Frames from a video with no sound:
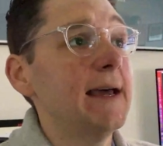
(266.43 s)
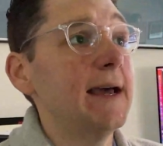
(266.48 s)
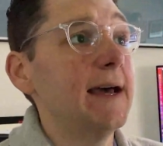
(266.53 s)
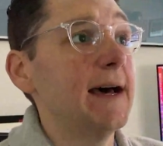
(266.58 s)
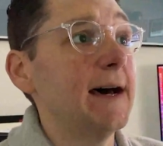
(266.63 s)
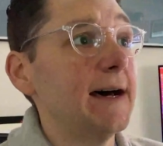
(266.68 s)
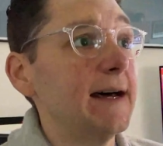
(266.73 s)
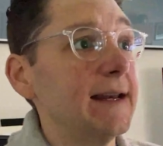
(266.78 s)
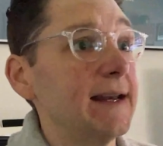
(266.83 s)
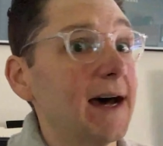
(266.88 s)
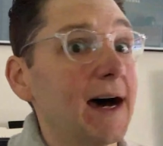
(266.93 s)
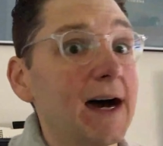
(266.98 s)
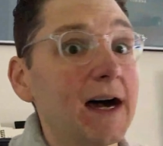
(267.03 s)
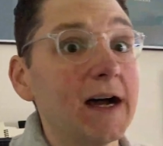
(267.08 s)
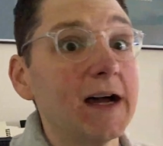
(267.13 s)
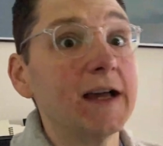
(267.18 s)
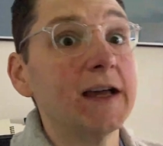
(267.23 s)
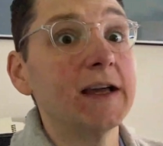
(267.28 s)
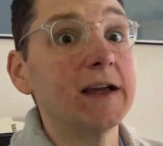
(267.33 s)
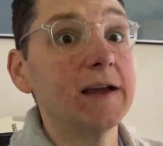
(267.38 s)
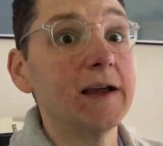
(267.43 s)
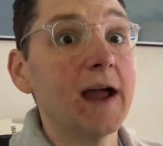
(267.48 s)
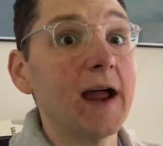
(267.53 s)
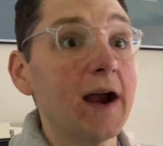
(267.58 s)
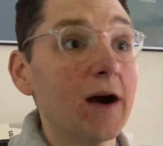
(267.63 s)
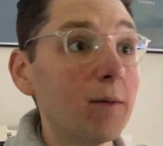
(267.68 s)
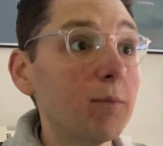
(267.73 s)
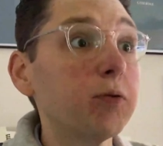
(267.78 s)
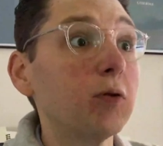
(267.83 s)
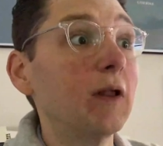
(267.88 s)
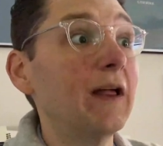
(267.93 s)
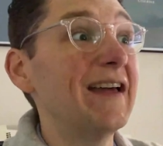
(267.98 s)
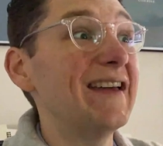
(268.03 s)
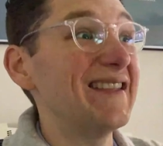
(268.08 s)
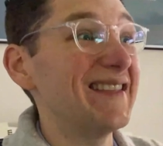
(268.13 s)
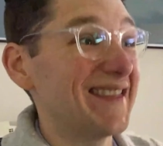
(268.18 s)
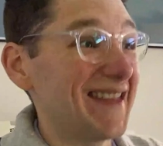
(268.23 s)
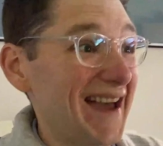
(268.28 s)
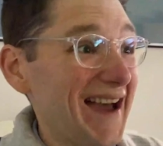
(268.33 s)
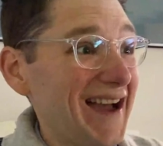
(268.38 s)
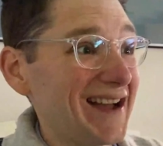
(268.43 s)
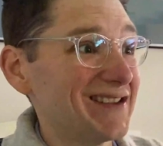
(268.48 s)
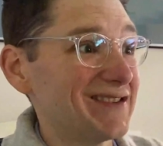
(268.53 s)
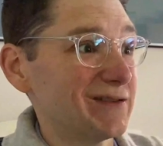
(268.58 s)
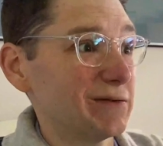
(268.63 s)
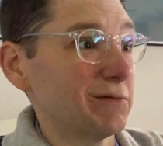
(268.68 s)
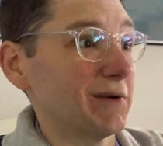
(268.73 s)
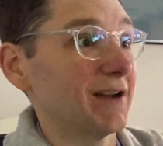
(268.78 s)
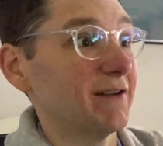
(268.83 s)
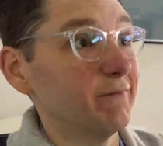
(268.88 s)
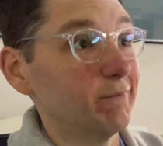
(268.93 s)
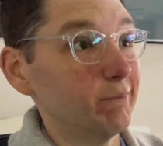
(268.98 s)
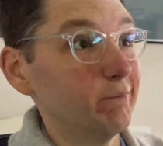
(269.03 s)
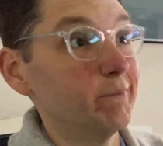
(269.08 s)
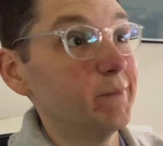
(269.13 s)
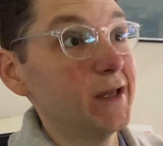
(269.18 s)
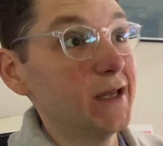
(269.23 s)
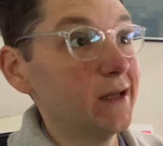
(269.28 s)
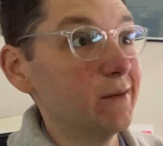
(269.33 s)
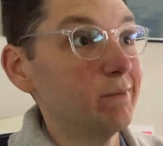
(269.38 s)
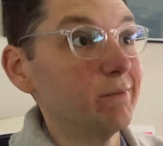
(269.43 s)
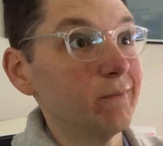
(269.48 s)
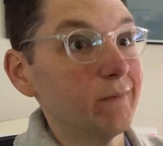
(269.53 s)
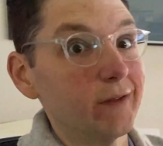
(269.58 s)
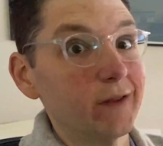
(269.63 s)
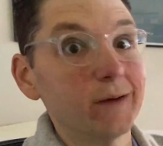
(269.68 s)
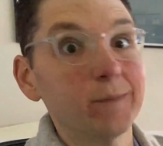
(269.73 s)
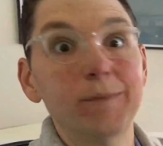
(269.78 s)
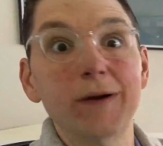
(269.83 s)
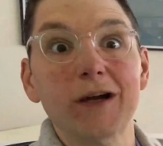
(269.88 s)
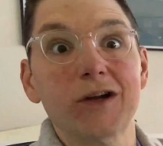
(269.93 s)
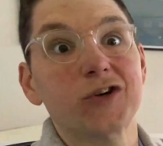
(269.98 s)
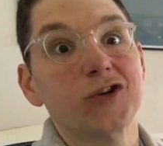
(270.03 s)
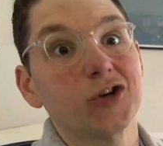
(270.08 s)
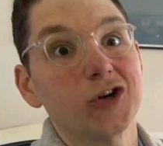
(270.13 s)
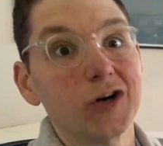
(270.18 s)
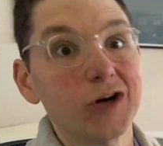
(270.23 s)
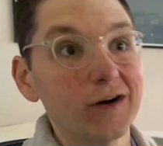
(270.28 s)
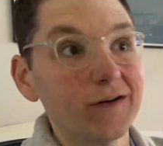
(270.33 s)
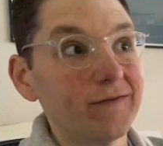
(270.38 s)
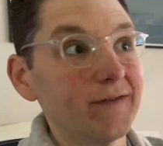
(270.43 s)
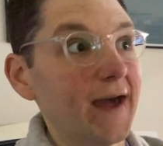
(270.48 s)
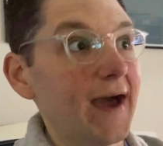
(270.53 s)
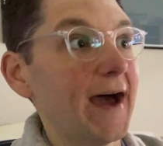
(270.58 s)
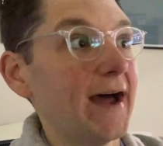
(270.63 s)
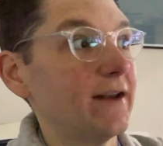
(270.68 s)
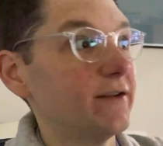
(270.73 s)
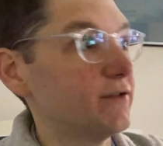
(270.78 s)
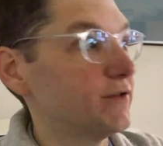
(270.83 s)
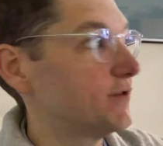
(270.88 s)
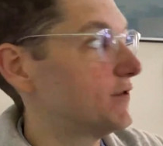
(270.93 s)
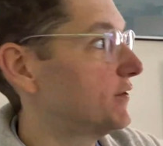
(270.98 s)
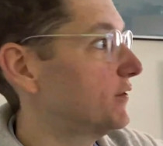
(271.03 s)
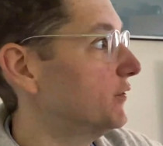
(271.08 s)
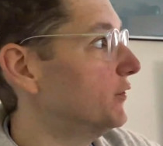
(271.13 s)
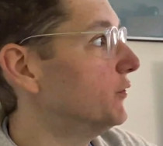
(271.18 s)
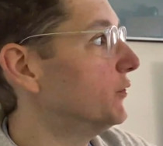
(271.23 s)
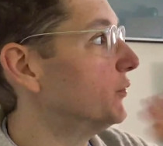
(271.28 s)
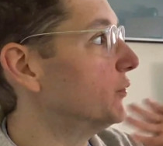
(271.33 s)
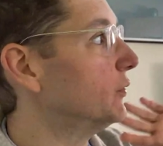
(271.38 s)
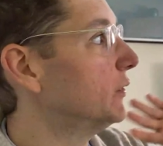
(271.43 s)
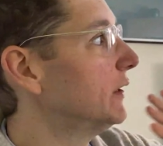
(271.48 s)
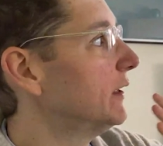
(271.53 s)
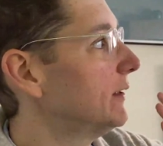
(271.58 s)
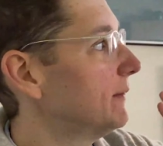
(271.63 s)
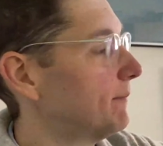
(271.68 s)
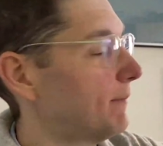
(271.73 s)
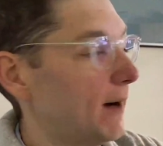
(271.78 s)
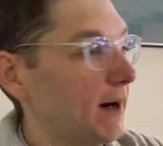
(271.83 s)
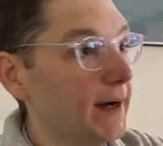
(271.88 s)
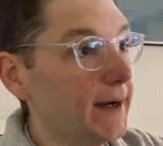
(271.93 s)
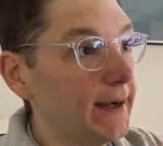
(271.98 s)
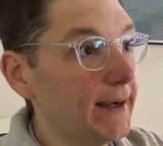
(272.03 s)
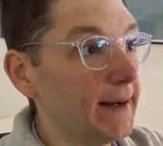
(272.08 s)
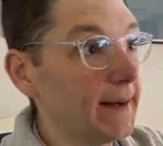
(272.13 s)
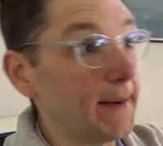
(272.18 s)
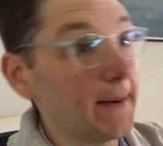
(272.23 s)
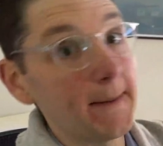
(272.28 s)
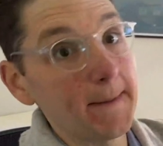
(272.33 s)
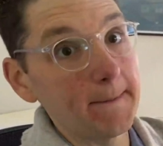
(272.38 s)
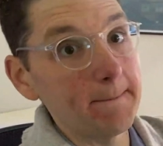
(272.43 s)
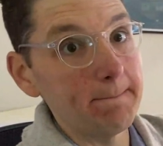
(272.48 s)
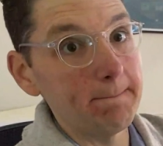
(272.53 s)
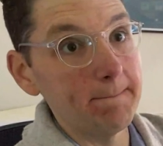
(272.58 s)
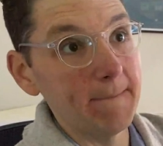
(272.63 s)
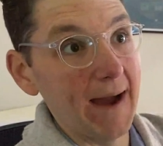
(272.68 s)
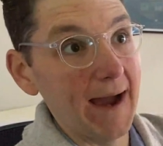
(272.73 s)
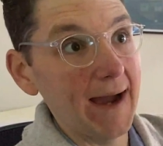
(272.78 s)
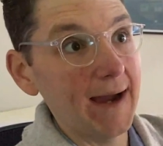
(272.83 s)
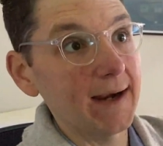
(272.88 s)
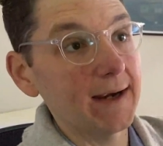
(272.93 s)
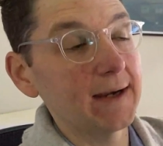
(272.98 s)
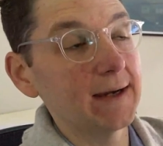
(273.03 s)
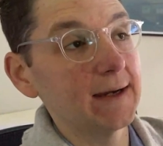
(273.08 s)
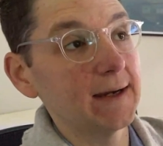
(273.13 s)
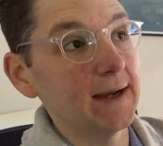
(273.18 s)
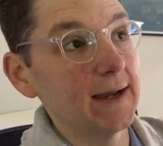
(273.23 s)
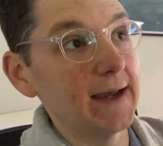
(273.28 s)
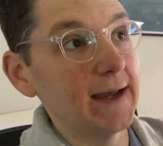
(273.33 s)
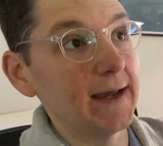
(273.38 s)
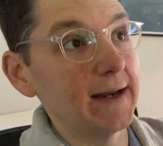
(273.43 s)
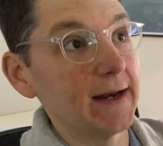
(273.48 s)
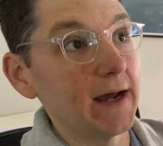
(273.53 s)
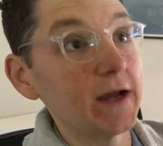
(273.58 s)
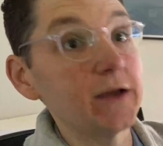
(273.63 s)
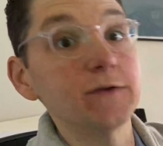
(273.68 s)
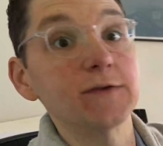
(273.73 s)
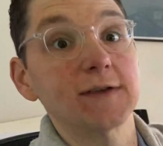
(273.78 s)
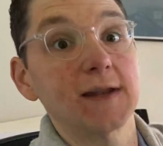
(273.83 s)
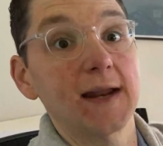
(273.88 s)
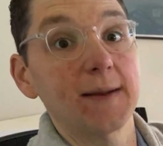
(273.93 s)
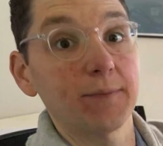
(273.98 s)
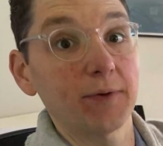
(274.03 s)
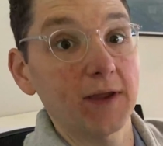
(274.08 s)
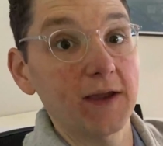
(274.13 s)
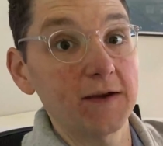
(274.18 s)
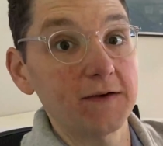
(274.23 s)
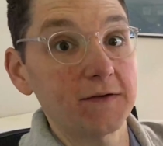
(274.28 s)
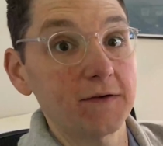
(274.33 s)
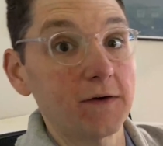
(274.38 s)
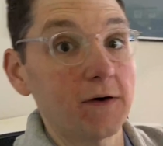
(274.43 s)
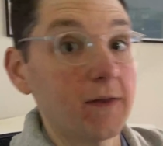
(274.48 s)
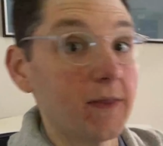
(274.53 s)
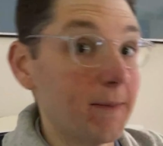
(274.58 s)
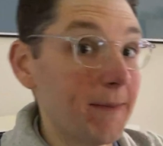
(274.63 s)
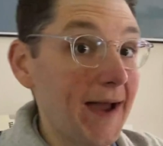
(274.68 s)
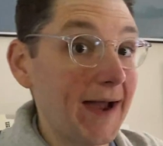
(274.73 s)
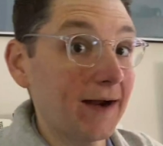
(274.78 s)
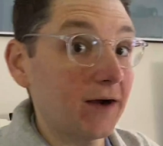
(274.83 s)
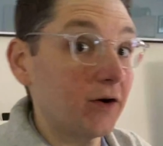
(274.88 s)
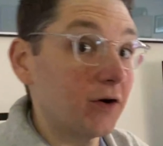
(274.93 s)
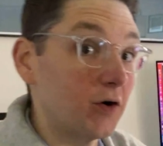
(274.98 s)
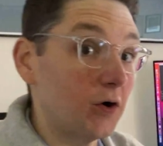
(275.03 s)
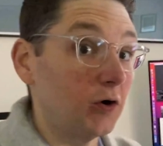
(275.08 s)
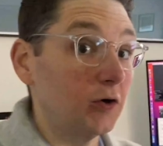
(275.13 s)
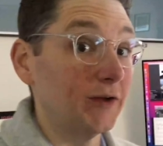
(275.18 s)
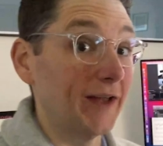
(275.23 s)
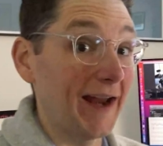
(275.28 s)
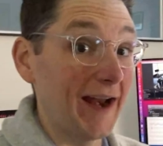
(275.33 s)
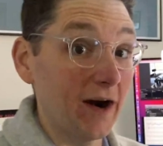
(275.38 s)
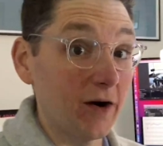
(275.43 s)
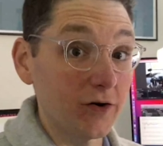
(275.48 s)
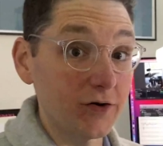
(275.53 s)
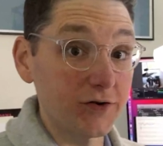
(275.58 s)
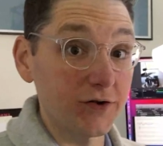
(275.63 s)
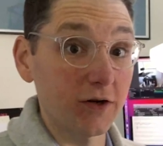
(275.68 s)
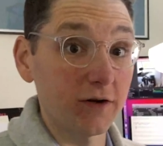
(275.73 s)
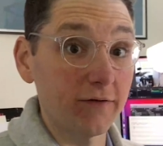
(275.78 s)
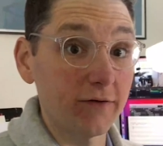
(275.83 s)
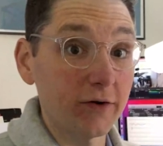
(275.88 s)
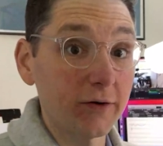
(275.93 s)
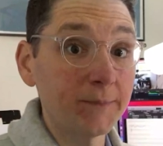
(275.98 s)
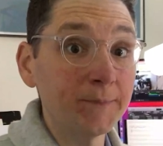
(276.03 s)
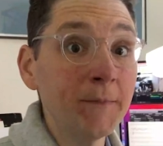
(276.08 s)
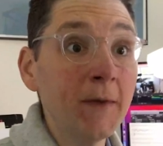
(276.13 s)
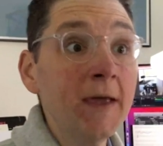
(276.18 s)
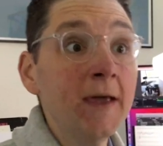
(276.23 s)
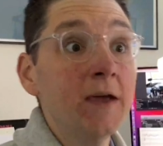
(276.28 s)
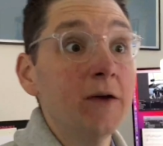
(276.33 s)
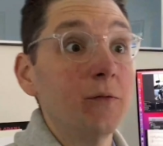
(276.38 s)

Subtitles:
and I AirPlay that, so kind of beam the picture of that to my Mac, and I use an application on the Mac called AirServer,